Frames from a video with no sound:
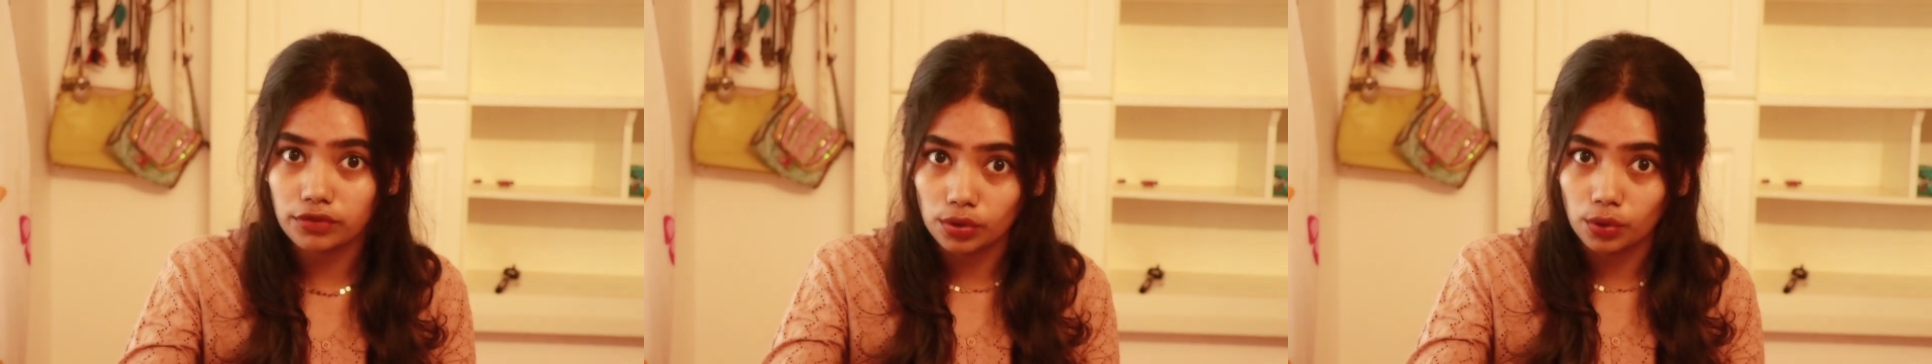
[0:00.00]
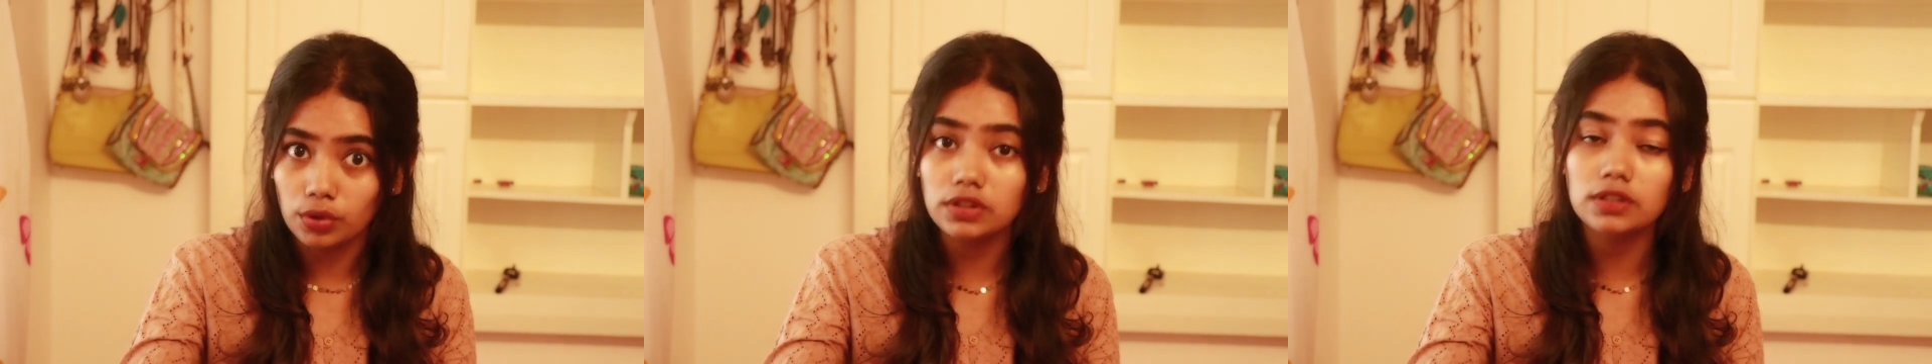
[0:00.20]

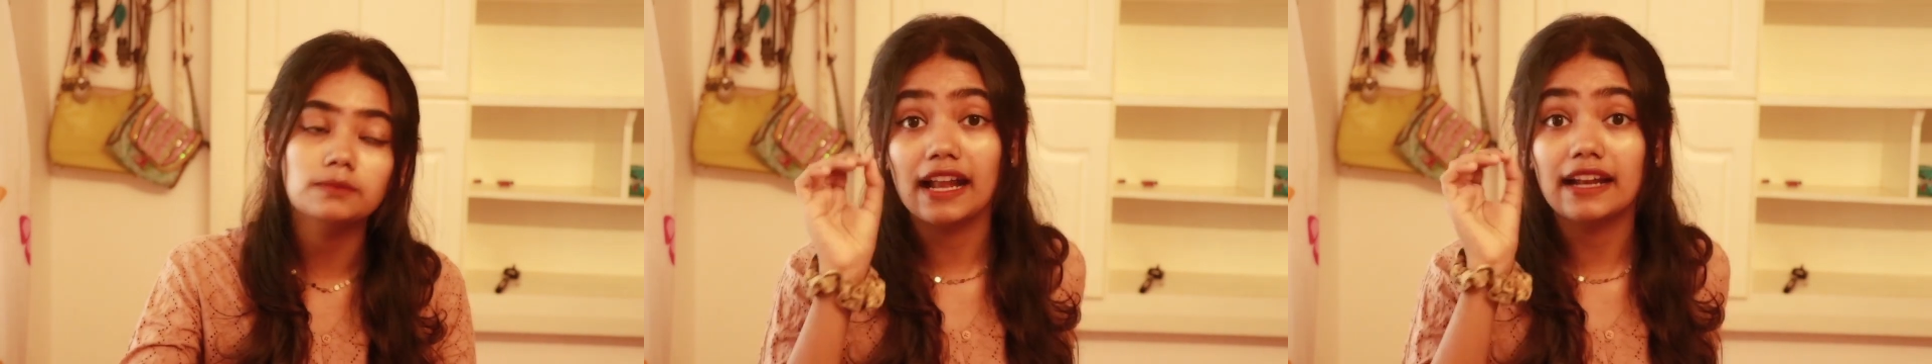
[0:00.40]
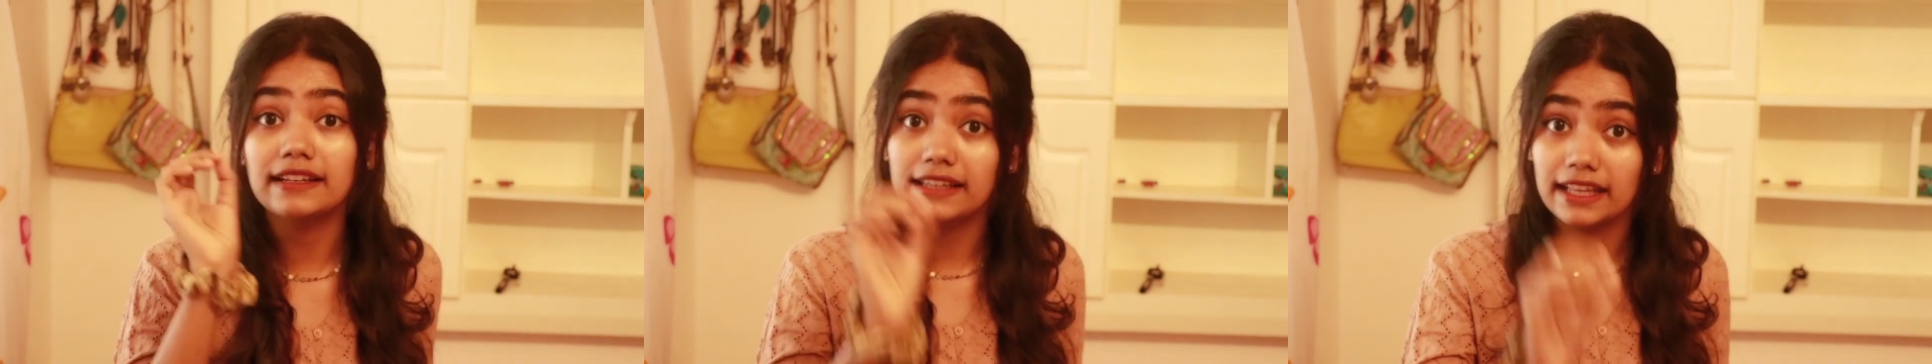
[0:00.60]
cloth,
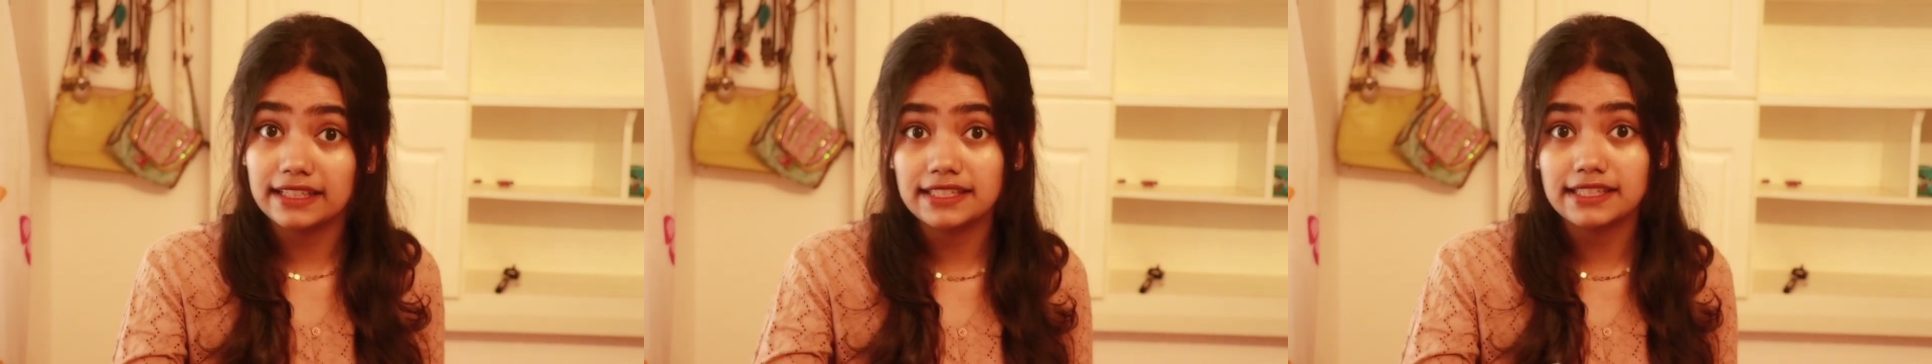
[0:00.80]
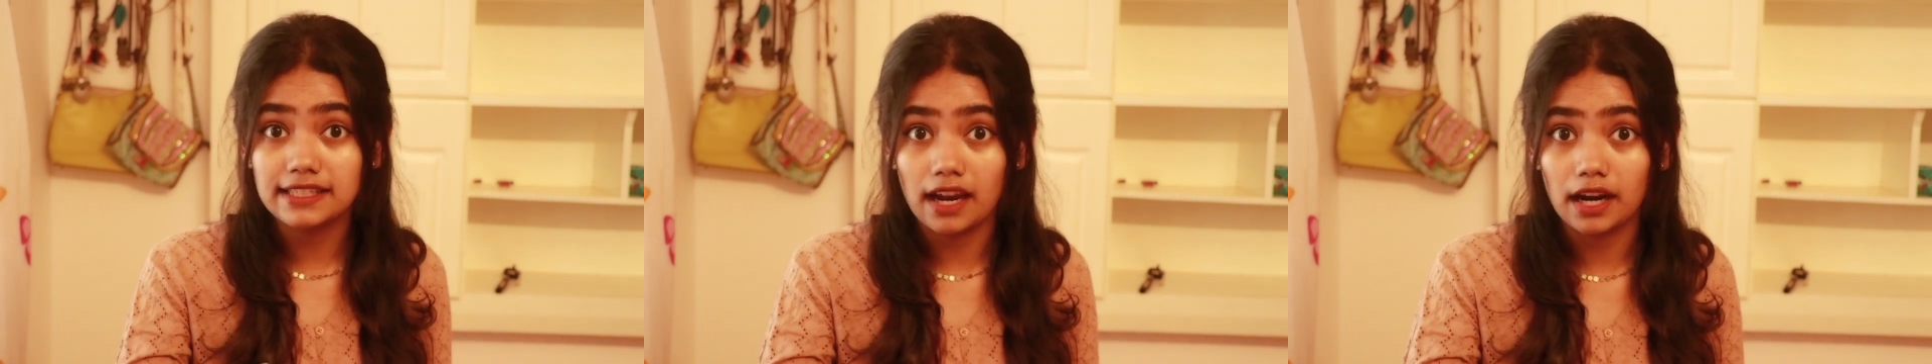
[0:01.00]
and
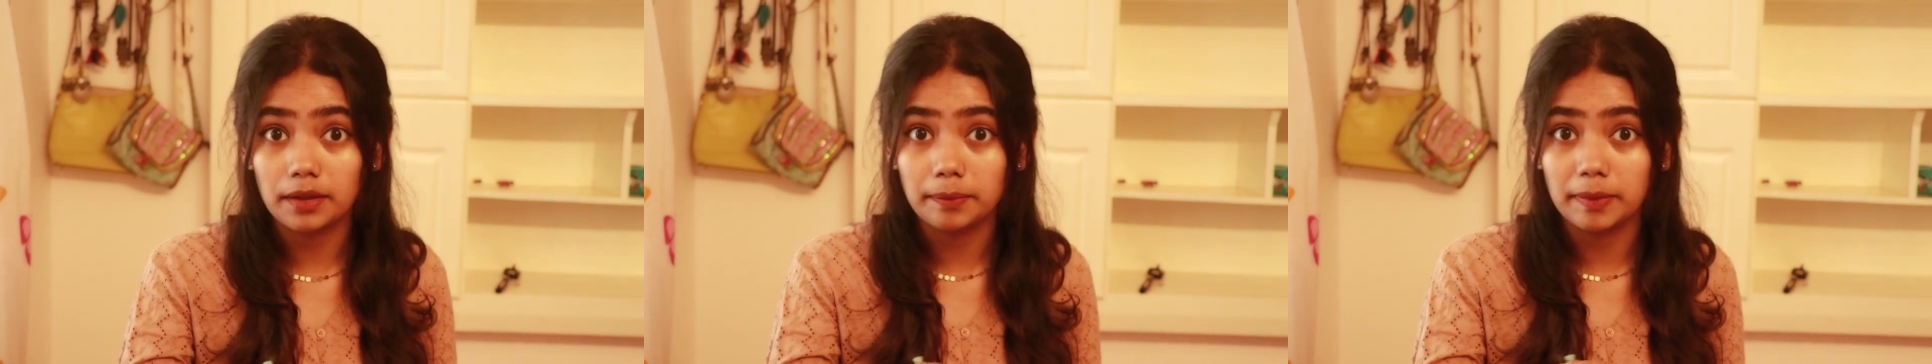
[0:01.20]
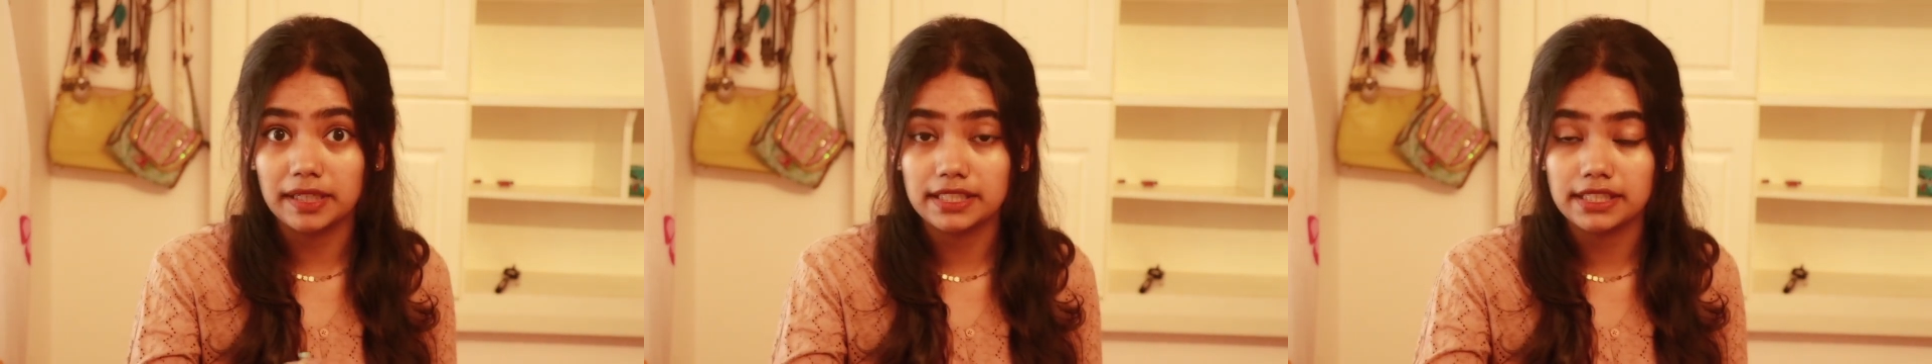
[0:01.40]
then
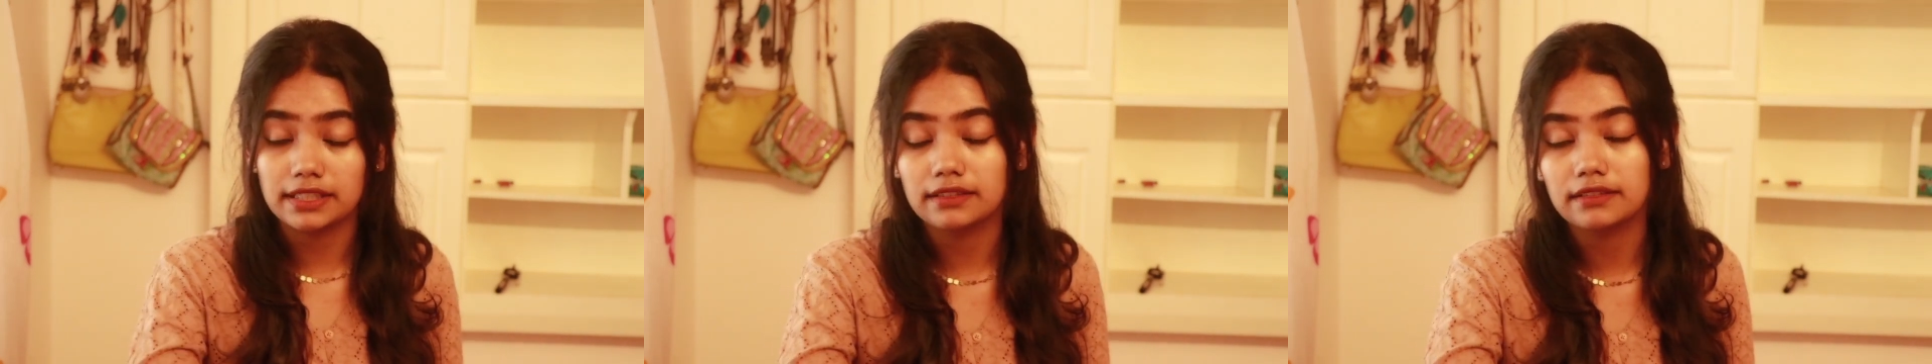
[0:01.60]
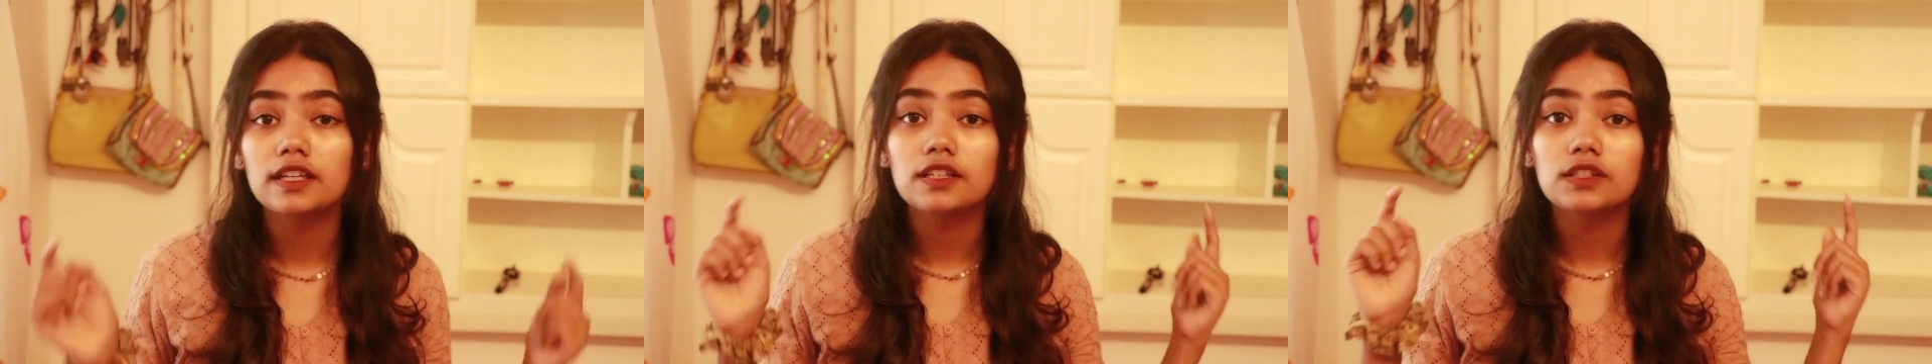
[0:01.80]
start painting.